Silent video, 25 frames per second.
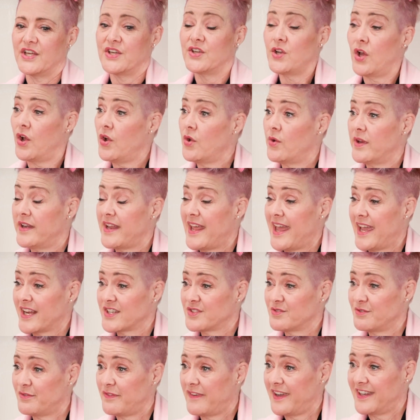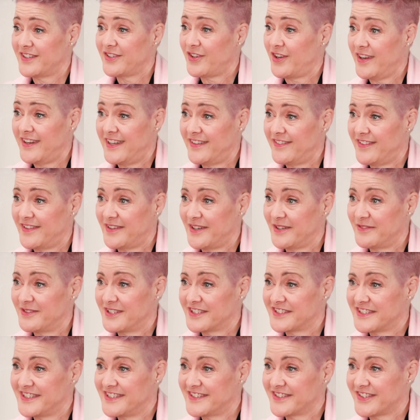No, in actual fact, I never know
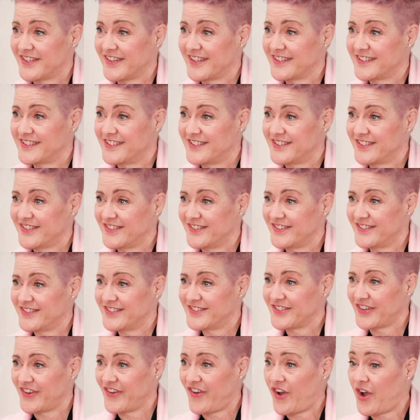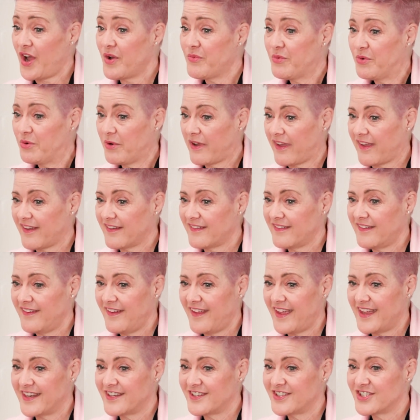what she's going to do. so I walk
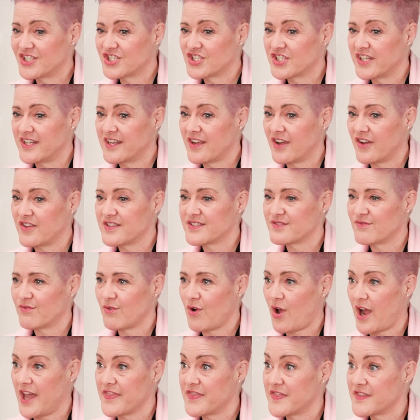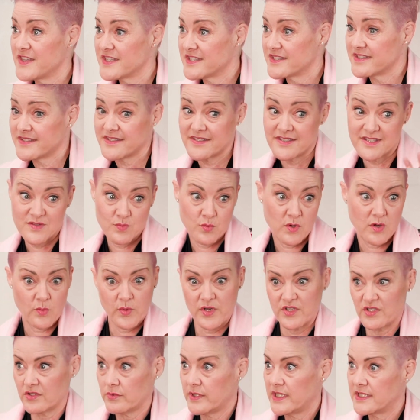in and she goes, Right, this is what
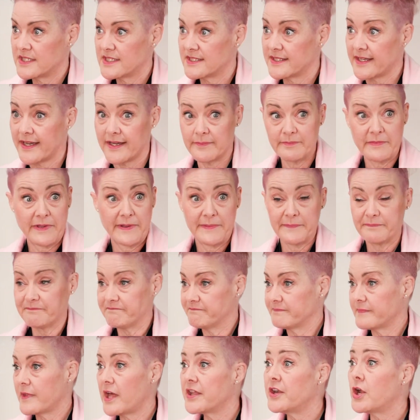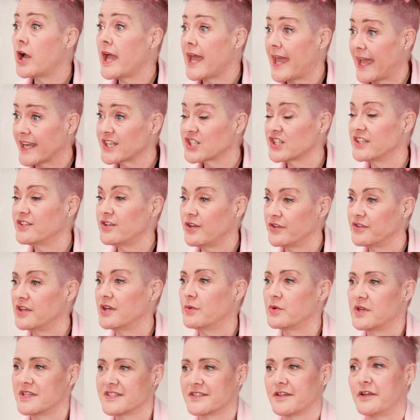we're doing today. I'm like, and I actually don't
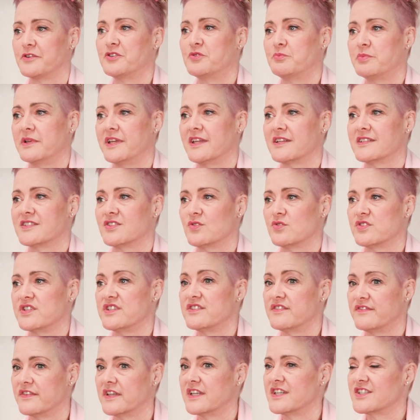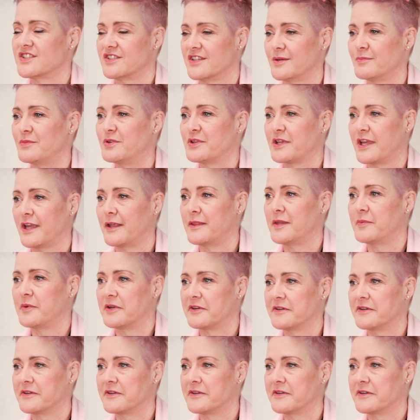know what it's going to be until she's finished and I'm looking in the